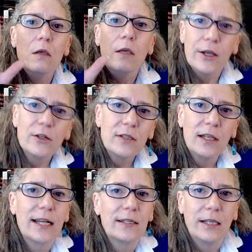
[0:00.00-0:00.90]
Here's the
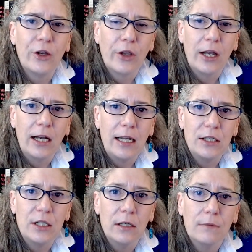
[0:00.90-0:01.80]
next thing you're going to
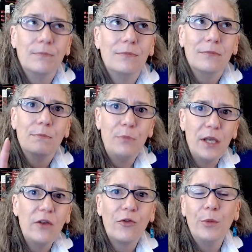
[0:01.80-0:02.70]
need.
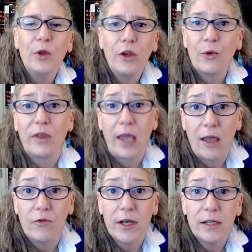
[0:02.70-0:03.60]
Be familiar with
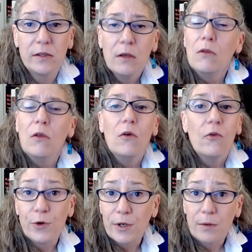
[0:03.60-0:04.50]
Canvas.
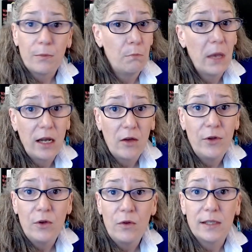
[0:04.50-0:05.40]
For many of
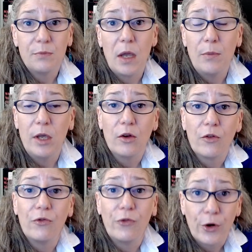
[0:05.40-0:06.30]
you, this may be your
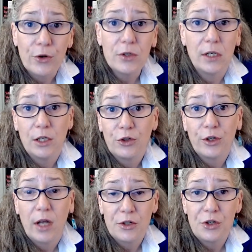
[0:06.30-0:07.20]
first
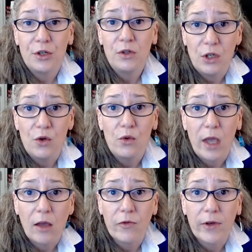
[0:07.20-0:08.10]
introduction to
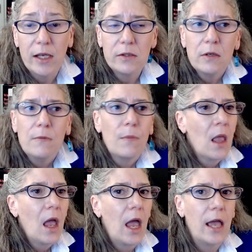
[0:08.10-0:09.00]
Canvas,
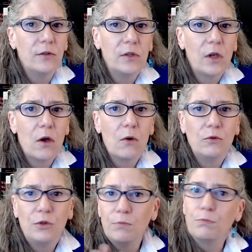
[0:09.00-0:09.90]
and so
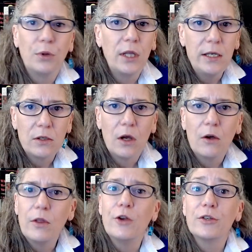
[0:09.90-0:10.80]
please know
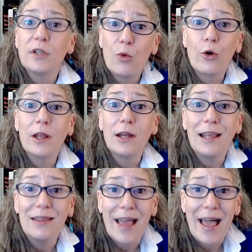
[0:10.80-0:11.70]
that you're supported
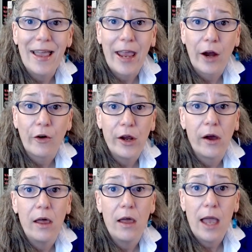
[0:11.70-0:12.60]
in that
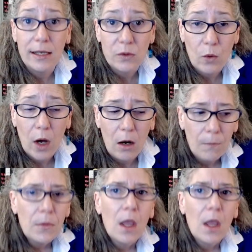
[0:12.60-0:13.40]
area as well.